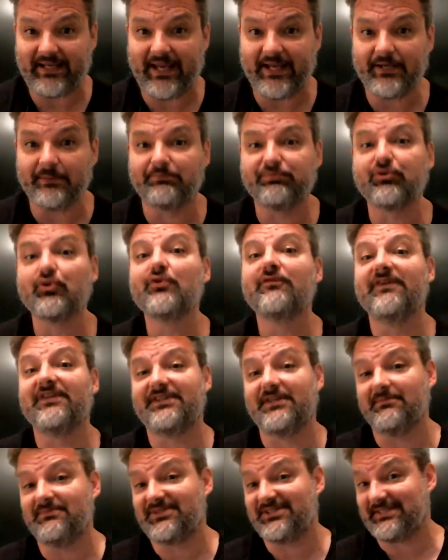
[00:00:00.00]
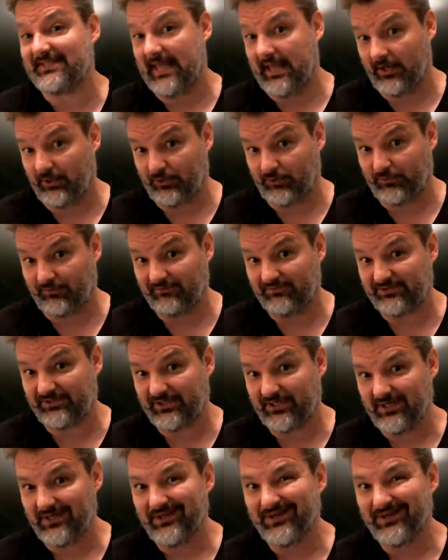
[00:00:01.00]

and approve it themselves.